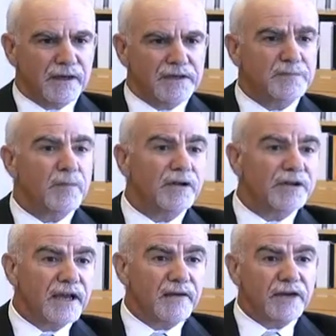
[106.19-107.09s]
a small
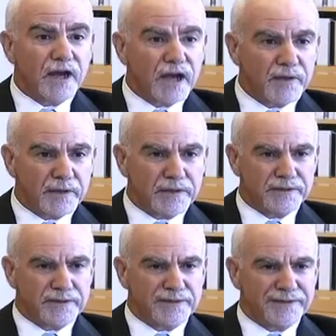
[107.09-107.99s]
town in Iowa.
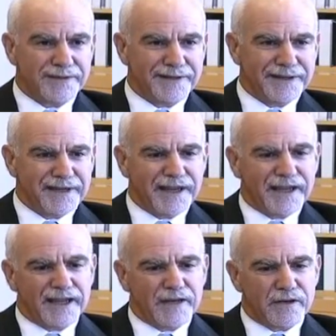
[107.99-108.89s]

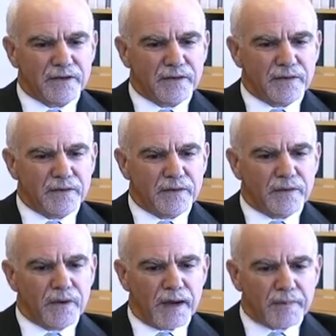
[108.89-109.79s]
And
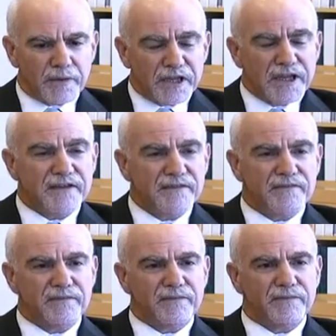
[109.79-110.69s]
I believe
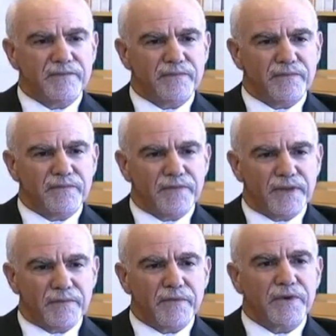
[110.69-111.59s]

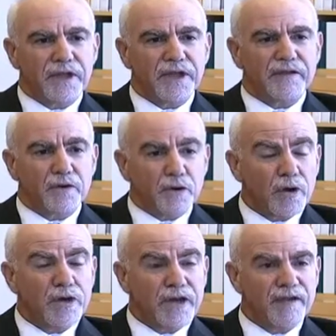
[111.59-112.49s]
that really, if you're
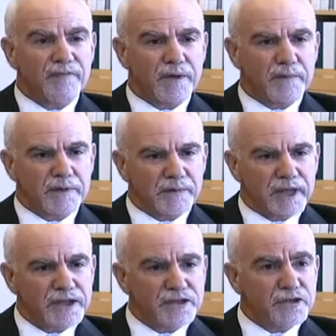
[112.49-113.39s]
going to have public
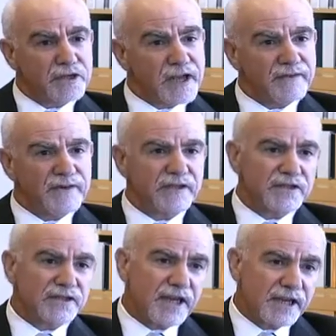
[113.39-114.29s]
plans, you should have it at
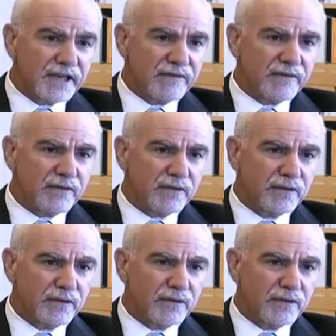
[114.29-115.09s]
the state level